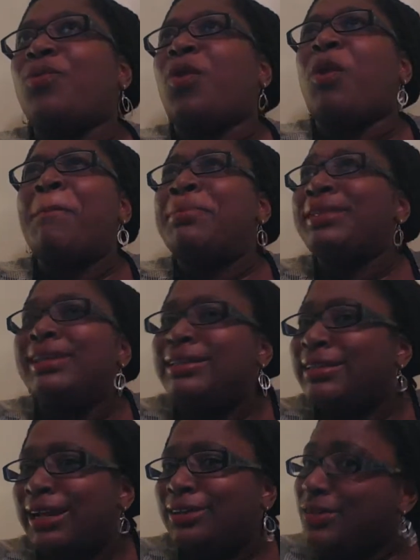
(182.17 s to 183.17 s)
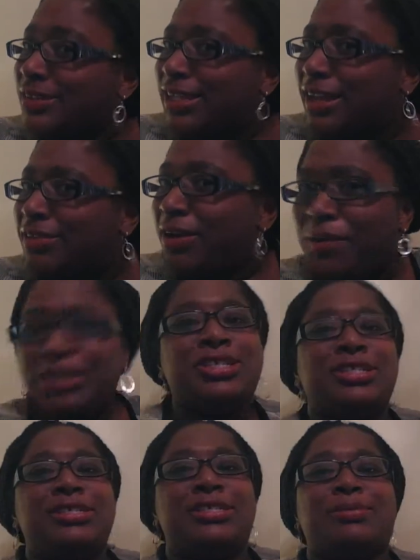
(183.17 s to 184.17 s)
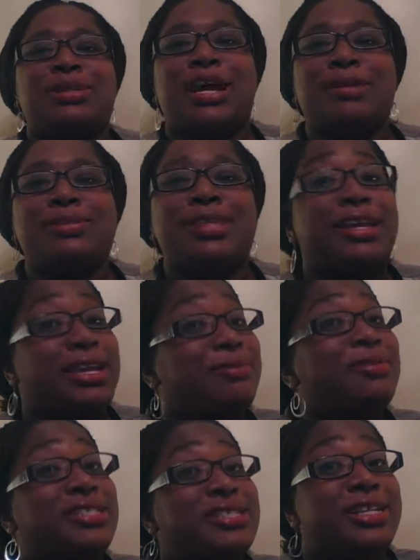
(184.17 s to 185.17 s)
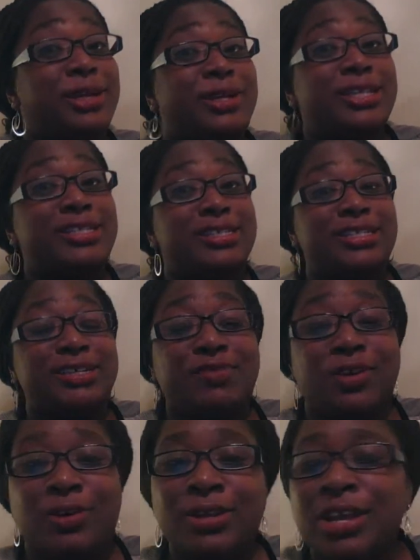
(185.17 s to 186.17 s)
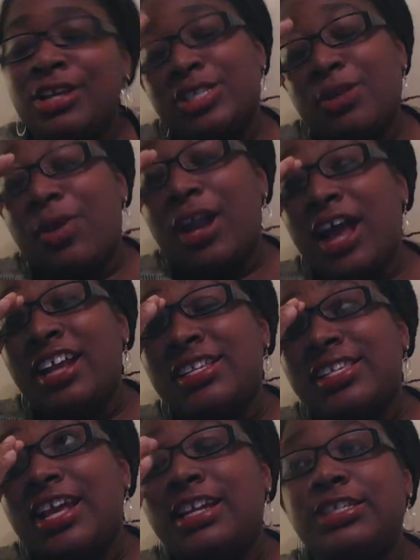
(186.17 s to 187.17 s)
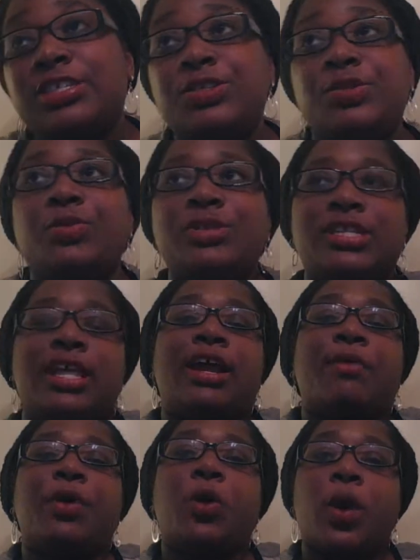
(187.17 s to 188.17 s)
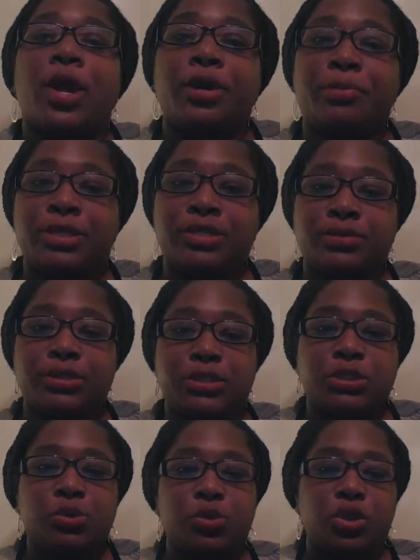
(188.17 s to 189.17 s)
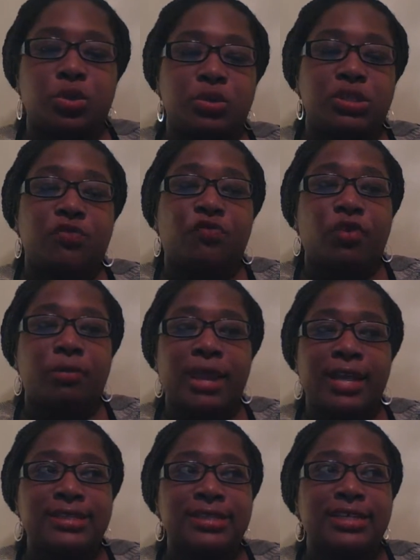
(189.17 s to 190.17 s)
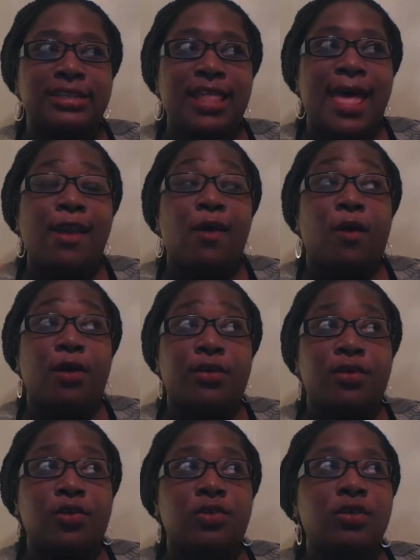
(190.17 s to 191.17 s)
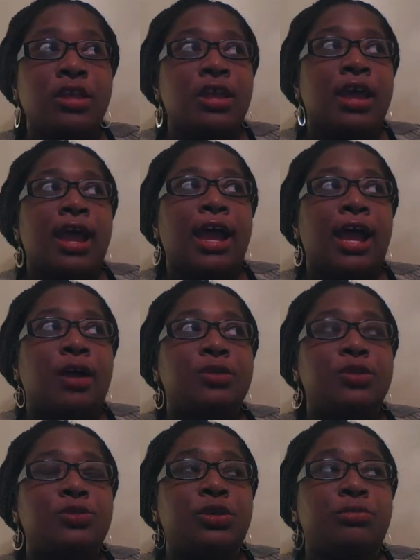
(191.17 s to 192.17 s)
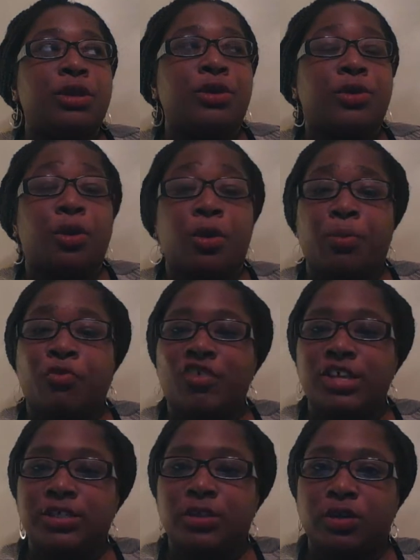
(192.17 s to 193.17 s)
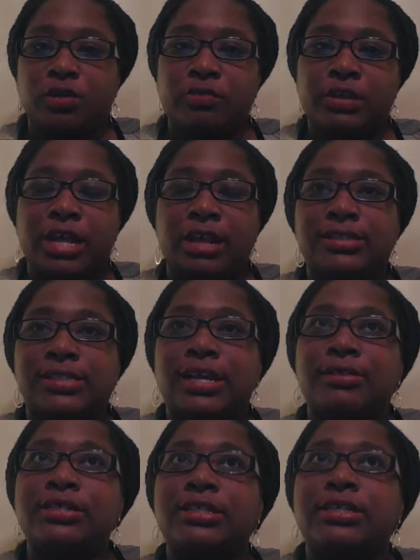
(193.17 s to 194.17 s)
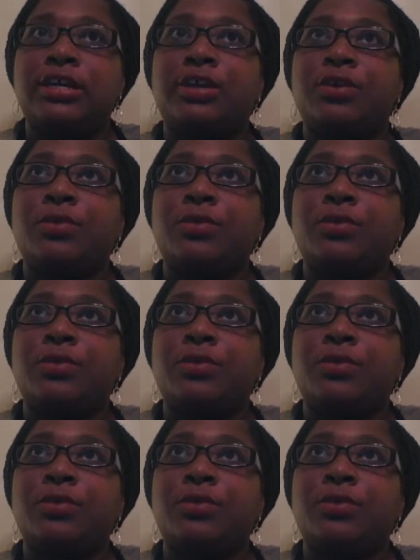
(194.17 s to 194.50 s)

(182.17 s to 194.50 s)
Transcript: completely understand the question sometimes. Like, it was seriously difficult. So what I decided to do was that I required my students to use the format in that article, how to email your professor without sounding